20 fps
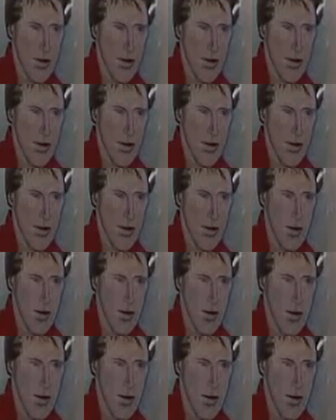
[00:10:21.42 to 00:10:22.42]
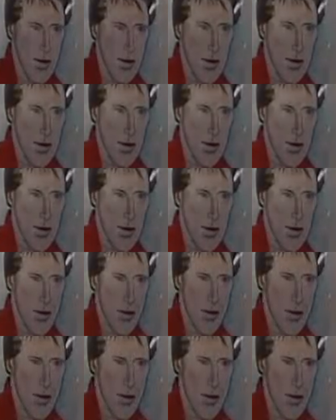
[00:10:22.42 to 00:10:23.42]

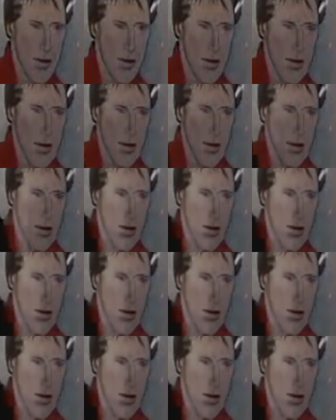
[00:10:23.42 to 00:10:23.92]
(not speaking)